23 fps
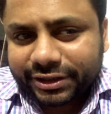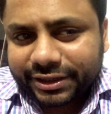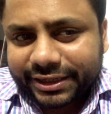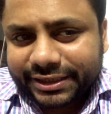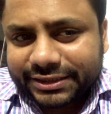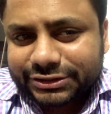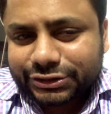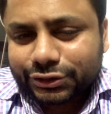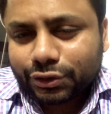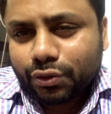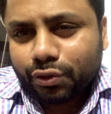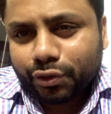
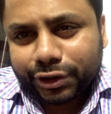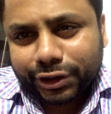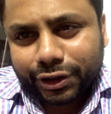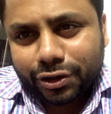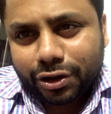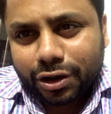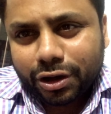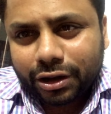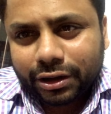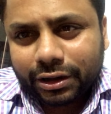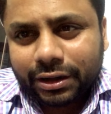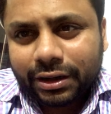is going
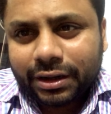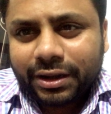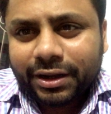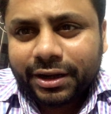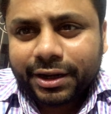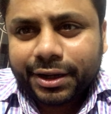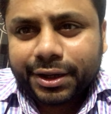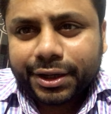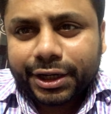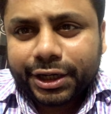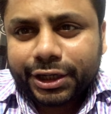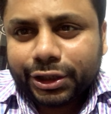on
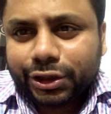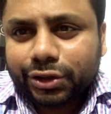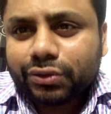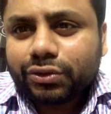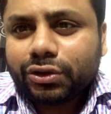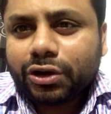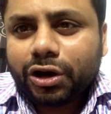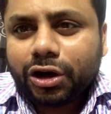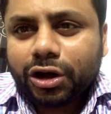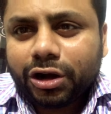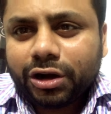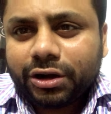
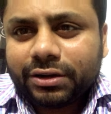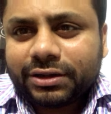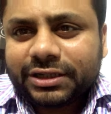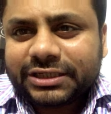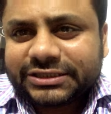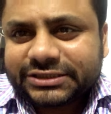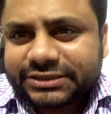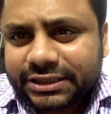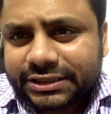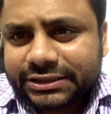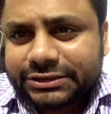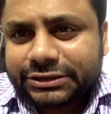into our
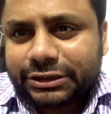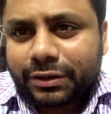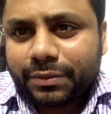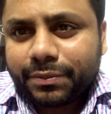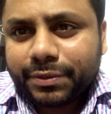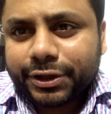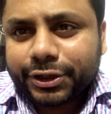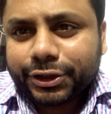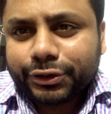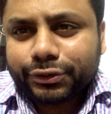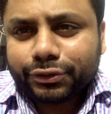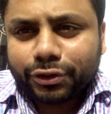system,
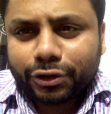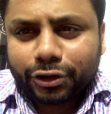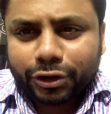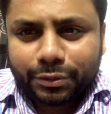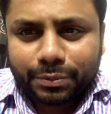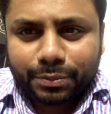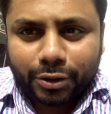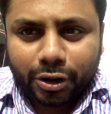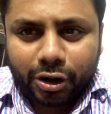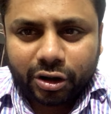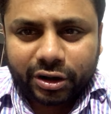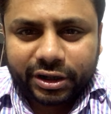into our
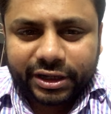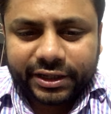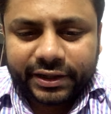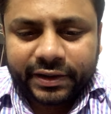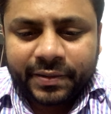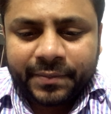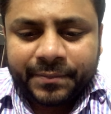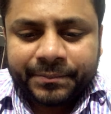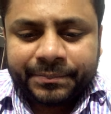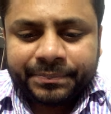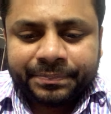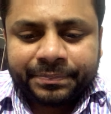
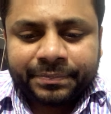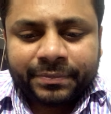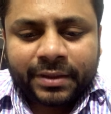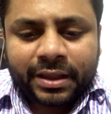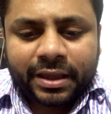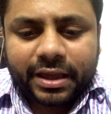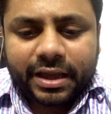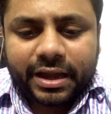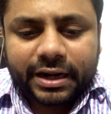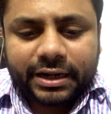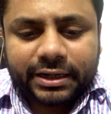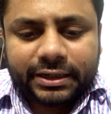body.
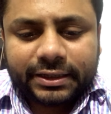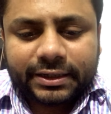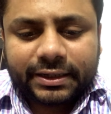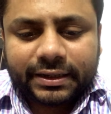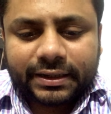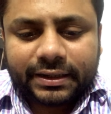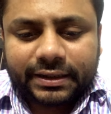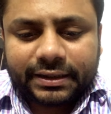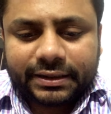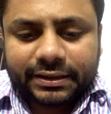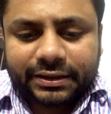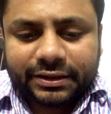And
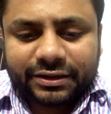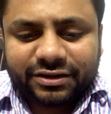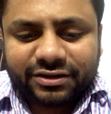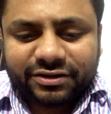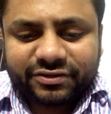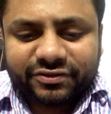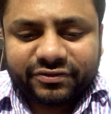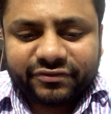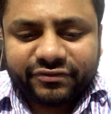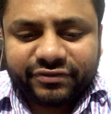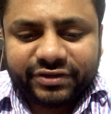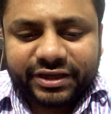
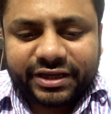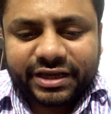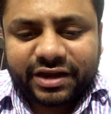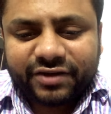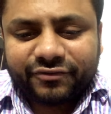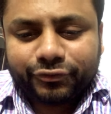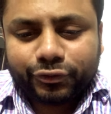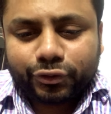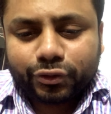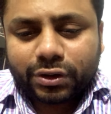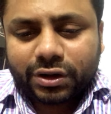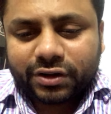we
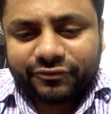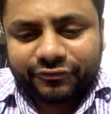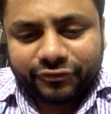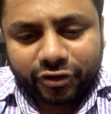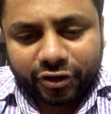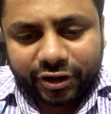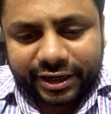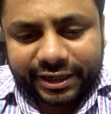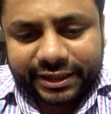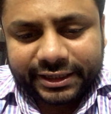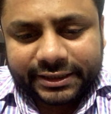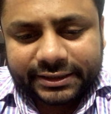have to
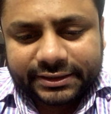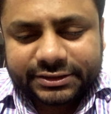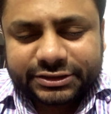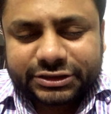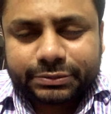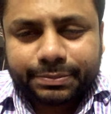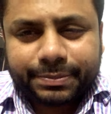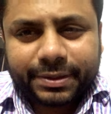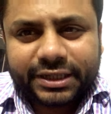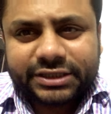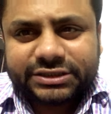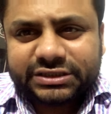avoid
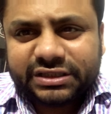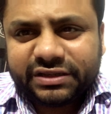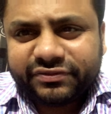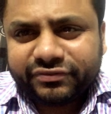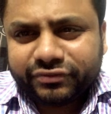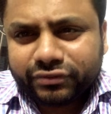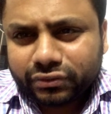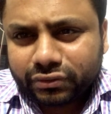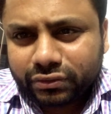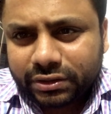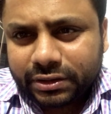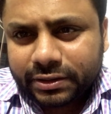spicy
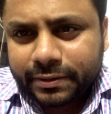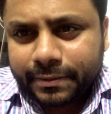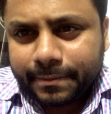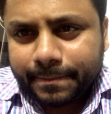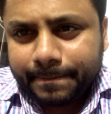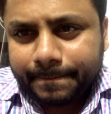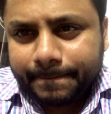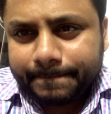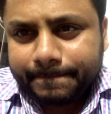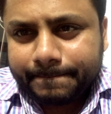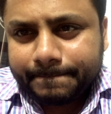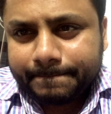food
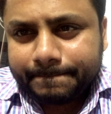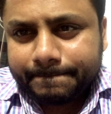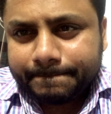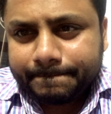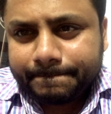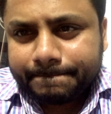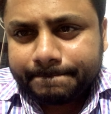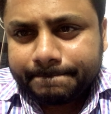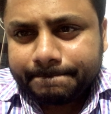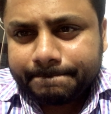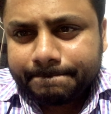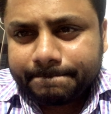
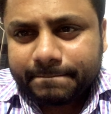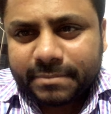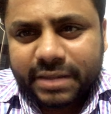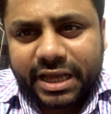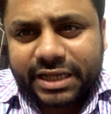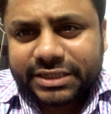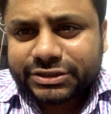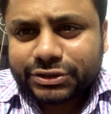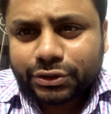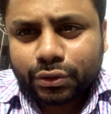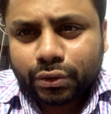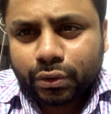
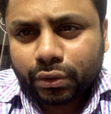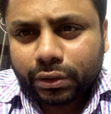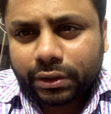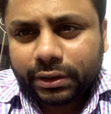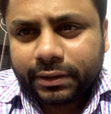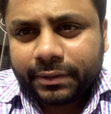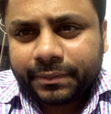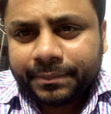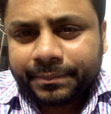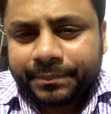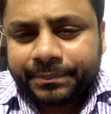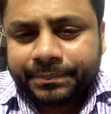as a whole,
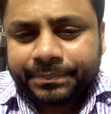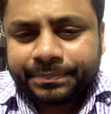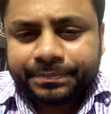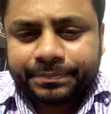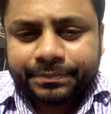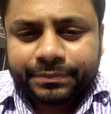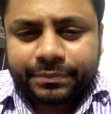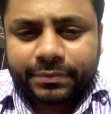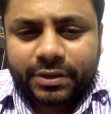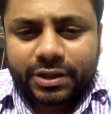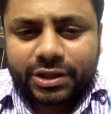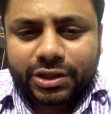
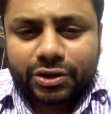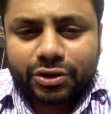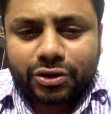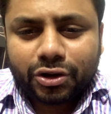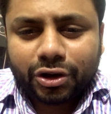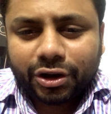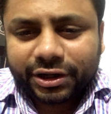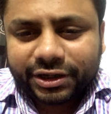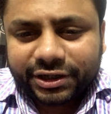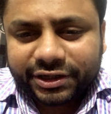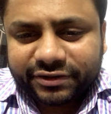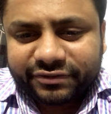
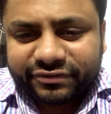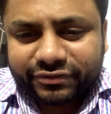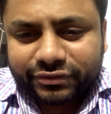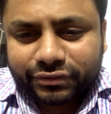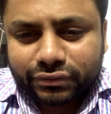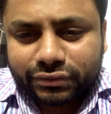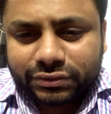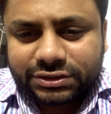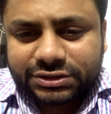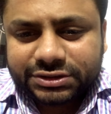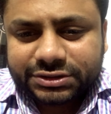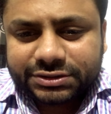oily
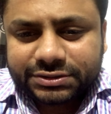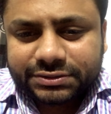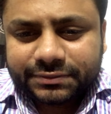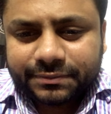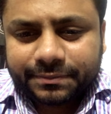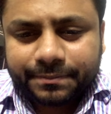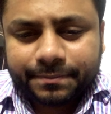foods,